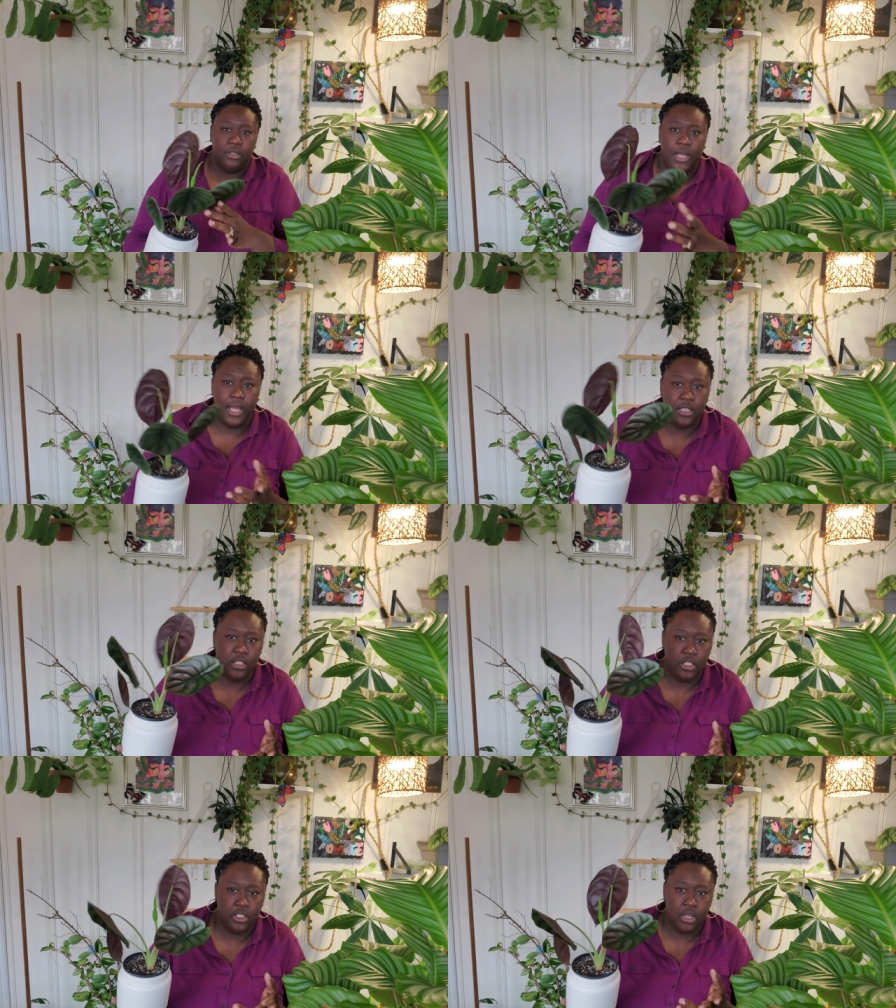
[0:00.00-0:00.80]
You guys
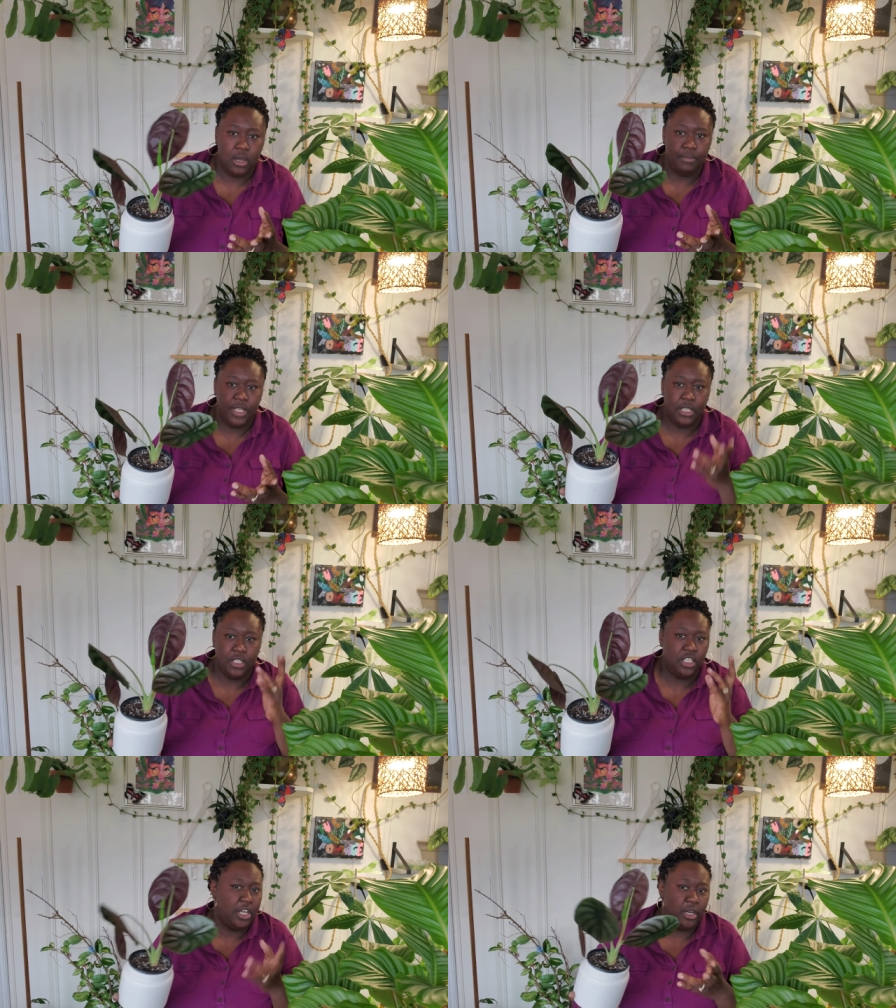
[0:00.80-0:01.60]
just saw me
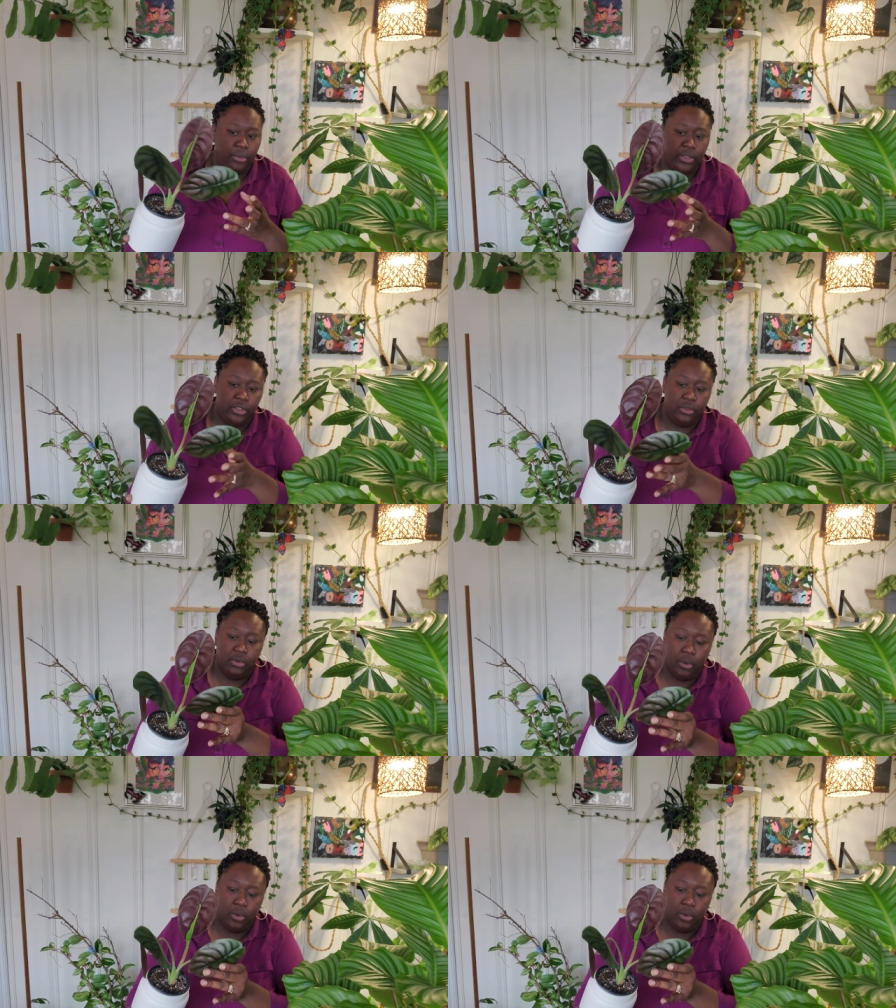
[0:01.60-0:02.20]
share it with you